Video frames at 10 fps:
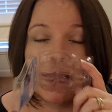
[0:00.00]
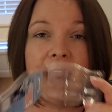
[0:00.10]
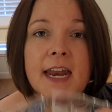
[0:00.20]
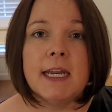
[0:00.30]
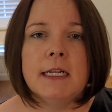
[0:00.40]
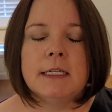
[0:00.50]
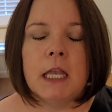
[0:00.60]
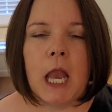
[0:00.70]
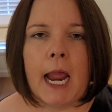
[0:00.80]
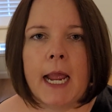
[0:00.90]
And it
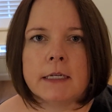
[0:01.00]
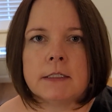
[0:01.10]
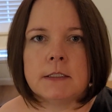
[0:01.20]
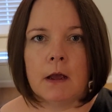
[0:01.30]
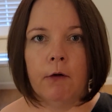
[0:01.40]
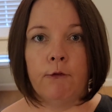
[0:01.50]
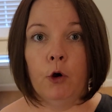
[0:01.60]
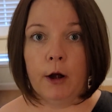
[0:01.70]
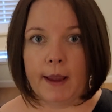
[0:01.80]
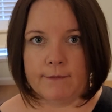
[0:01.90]
lasts
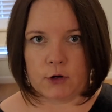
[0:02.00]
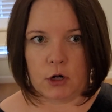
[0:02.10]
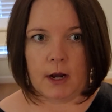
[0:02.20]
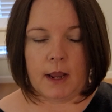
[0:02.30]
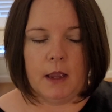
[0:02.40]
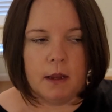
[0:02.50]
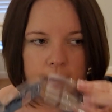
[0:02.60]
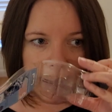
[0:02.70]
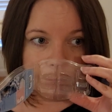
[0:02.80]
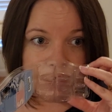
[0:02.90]
forever.
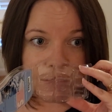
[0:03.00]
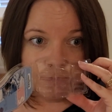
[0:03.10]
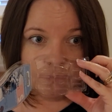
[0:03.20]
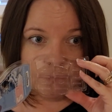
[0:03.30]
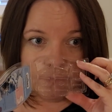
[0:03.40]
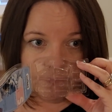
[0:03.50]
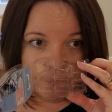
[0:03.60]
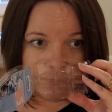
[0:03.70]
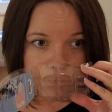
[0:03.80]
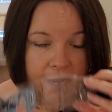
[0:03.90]
I mean,
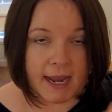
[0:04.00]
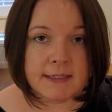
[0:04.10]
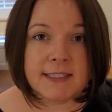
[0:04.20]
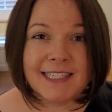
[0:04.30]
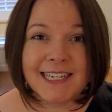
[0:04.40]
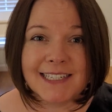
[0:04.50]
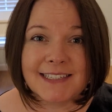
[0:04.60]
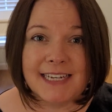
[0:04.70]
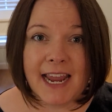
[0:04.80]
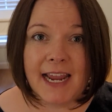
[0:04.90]
at 6
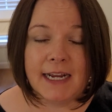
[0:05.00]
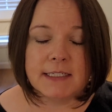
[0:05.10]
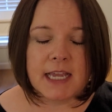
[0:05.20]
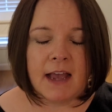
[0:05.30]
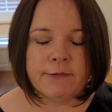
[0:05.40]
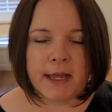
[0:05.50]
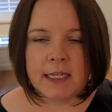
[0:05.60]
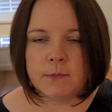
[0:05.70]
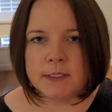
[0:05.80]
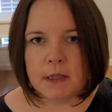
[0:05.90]
days, I
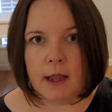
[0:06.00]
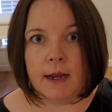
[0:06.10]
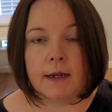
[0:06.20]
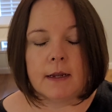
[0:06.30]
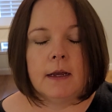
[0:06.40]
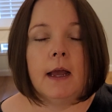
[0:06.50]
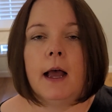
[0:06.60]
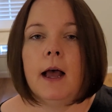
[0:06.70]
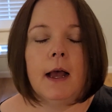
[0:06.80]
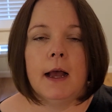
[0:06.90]
finally was like,
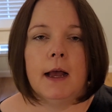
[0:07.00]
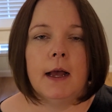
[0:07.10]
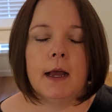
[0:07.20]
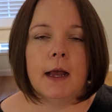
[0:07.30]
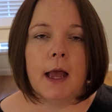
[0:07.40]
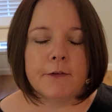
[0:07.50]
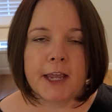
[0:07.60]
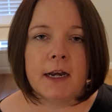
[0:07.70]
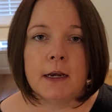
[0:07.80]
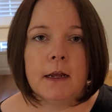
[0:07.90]
I've
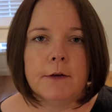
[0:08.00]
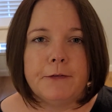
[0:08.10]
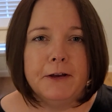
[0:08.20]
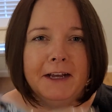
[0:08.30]
had enough.